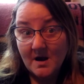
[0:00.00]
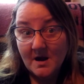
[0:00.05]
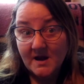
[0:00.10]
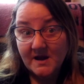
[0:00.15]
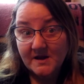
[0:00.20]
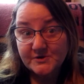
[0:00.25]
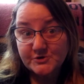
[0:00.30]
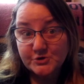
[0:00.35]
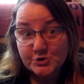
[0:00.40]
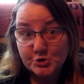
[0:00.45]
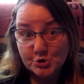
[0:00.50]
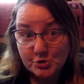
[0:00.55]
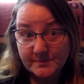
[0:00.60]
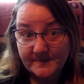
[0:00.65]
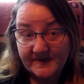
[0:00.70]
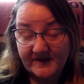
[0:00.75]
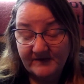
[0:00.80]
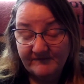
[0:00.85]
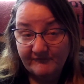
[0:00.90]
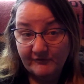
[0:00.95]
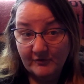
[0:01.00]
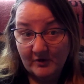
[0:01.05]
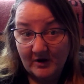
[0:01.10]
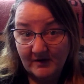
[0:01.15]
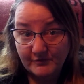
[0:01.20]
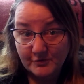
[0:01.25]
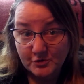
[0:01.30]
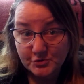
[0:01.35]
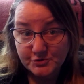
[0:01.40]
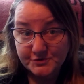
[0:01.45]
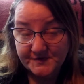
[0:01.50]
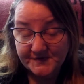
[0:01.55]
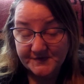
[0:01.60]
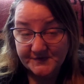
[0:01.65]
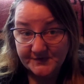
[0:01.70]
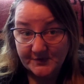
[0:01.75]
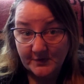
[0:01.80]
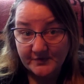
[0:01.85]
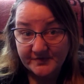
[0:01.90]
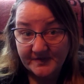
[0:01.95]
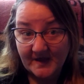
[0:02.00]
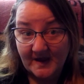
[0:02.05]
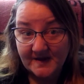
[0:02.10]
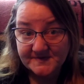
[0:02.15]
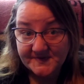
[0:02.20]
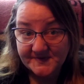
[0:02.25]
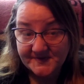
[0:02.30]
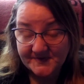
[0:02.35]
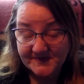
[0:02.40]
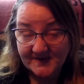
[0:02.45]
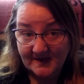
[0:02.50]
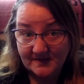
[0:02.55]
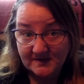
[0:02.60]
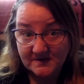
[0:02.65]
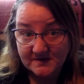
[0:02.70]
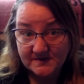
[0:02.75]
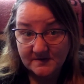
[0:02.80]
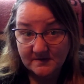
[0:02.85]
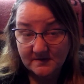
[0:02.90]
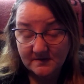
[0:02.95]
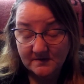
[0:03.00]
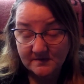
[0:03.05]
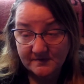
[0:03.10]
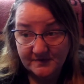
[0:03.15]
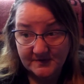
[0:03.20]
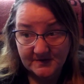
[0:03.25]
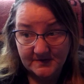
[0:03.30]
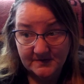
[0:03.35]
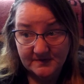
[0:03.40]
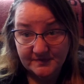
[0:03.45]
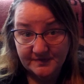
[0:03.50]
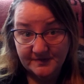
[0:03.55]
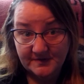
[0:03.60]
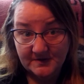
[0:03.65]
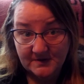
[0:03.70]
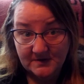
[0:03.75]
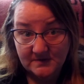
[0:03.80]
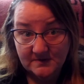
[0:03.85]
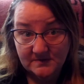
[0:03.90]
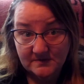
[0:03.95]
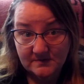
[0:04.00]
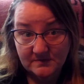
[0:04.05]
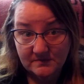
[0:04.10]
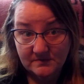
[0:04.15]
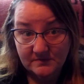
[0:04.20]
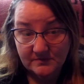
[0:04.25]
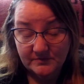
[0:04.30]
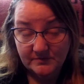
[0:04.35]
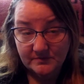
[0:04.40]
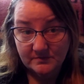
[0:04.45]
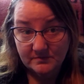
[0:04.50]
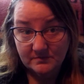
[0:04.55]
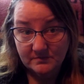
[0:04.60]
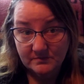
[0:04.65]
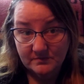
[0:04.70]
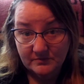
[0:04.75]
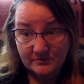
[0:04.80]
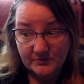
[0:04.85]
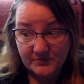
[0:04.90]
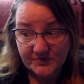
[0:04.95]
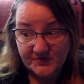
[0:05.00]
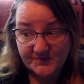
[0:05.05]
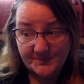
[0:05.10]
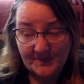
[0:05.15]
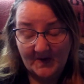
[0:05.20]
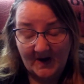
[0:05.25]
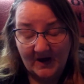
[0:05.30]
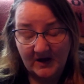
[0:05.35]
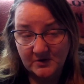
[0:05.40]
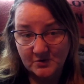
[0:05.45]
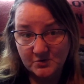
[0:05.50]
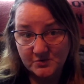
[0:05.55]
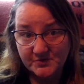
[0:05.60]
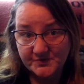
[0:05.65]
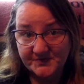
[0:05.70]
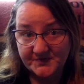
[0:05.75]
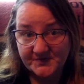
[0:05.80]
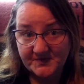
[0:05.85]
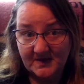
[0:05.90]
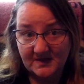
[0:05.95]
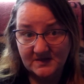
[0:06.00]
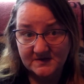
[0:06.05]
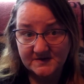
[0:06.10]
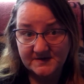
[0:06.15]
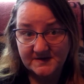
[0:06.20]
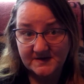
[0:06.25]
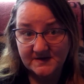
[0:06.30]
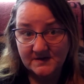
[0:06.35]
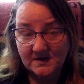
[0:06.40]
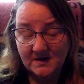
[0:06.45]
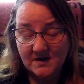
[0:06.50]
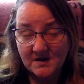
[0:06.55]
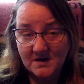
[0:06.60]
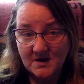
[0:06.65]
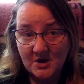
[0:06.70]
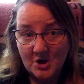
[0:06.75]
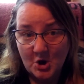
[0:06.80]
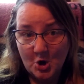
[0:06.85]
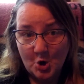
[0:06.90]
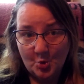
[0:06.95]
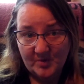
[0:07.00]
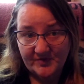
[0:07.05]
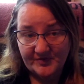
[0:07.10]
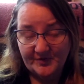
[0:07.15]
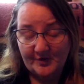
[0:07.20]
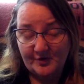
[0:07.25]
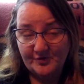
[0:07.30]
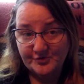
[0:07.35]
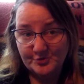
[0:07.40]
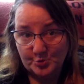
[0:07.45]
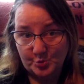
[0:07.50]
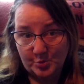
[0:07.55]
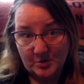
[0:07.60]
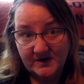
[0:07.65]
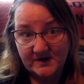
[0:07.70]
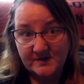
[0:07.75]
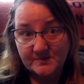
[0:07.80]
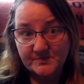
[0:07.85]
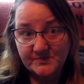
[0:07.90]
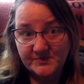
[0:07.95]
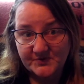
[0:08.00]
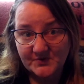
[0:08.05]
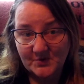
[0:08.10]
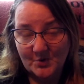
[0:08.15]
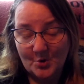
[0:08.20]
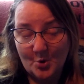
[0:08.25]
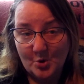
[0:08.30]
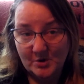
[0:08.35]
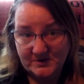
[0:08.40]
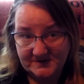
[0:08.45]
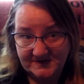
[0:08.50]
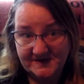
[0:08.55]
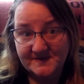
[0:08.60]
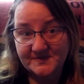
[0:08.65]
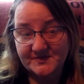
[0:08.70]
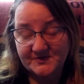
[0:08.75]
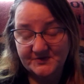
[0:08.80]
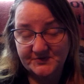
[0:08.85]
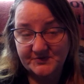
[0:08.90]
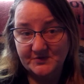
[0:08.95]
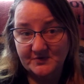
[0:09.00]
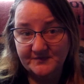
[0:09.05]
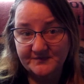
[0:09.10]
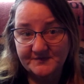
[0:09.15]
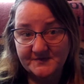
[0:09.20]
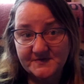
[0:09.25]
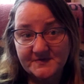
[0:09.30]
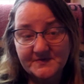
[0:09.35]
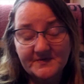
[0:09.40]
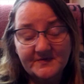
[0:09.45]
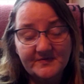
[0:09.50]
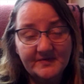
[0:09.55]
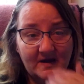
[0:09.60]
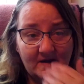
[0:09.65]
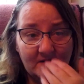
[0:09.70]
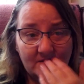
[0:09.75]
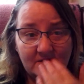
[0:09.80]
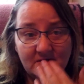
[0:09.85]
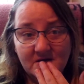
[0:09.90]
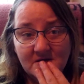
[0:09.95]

It took me forever to sew that skeleton, the spinal skeleton with all the ribs onto the surface of that,